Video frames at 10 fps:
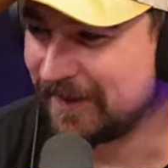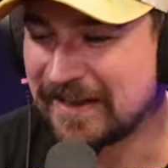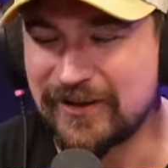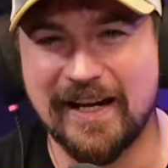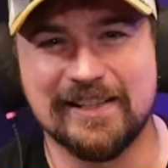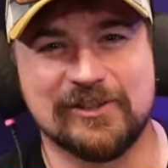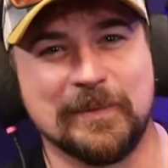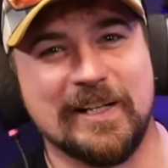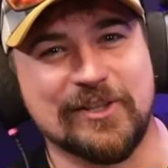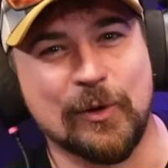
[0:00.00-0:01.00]
thank you guys so
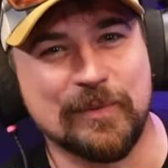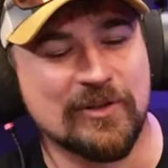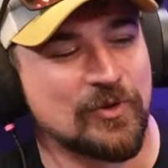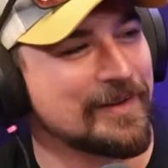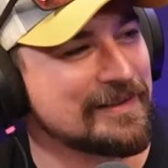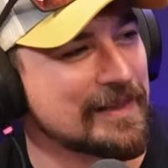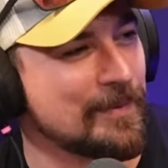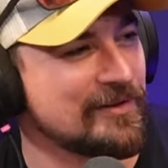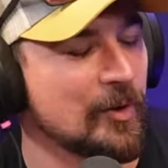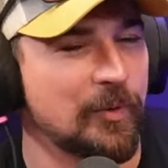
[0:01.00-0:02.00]
much. I hope you enjoyed this
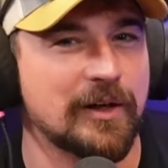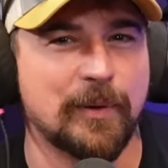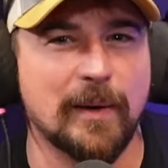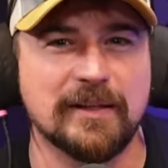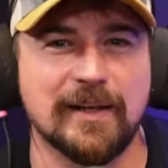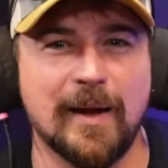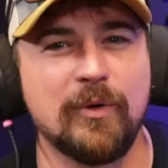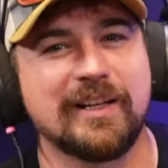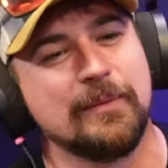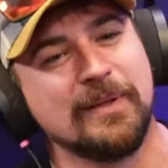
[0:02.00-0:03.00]
episode. We're gonna probably I want
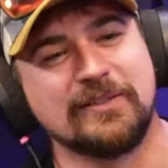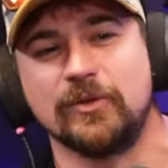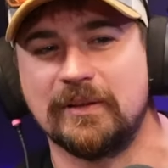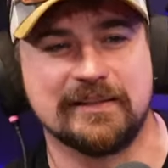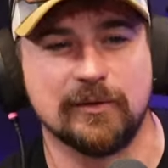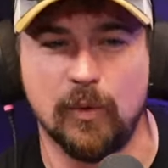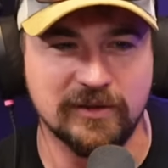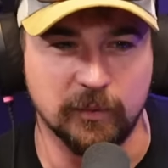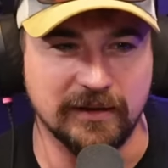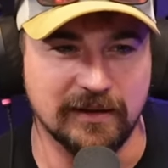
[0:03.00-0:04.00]
to commit to doing this once
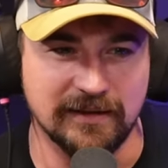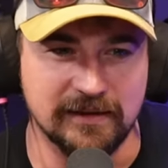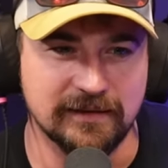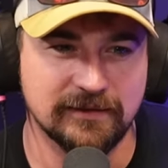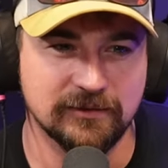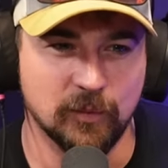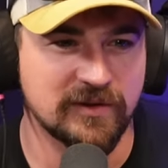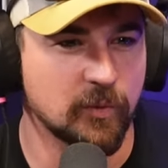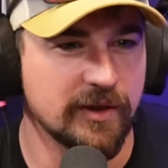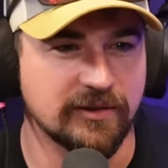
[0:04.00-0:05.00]
a week. Okay. Once
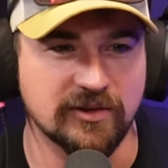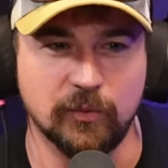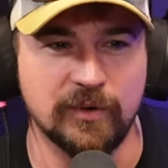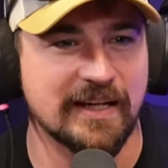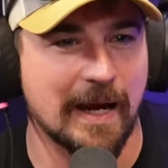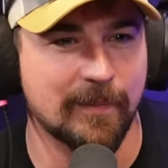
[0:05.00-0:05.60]
a we week, just a recap